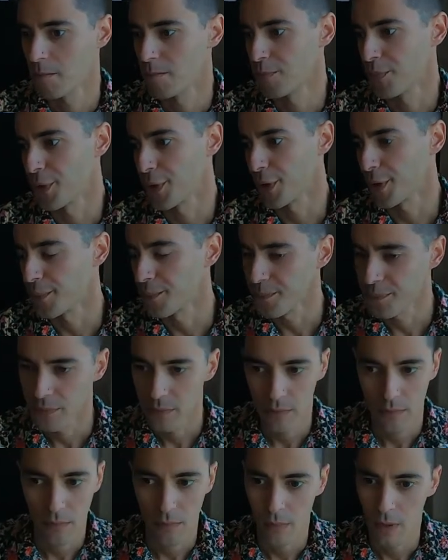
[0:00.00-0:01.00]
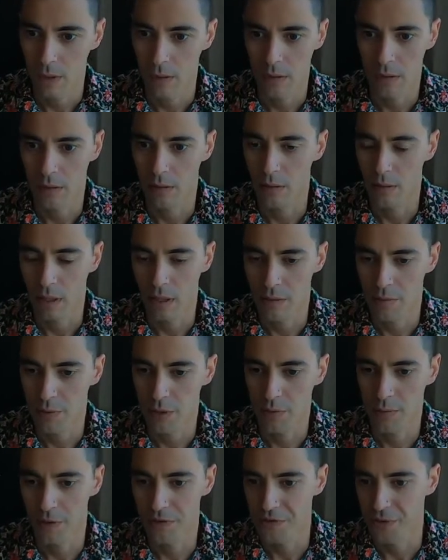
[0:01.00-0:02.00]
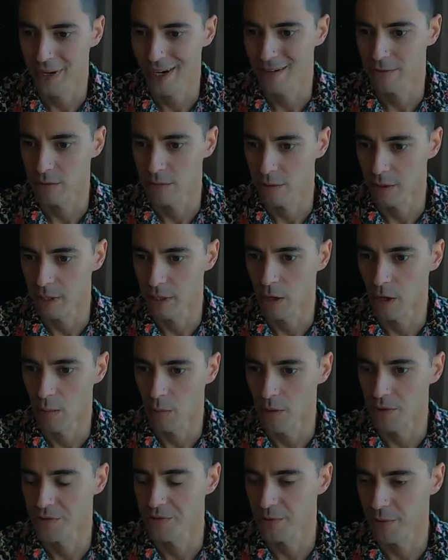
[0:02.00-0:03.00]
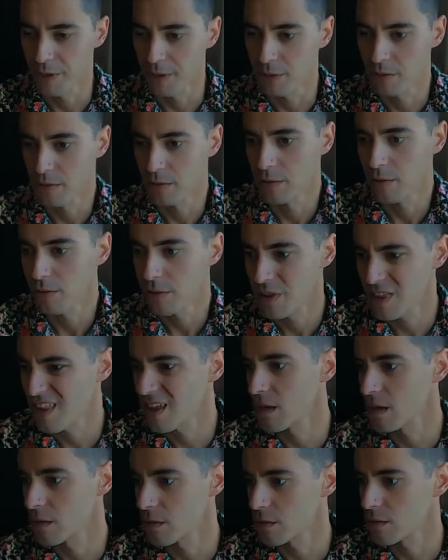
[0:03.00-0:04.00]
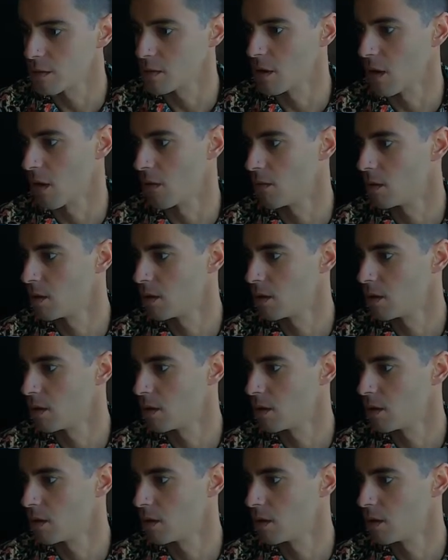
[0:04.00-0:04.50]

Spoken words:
but you know, that's pretty much for everybody almost, right? You'd think you'd know.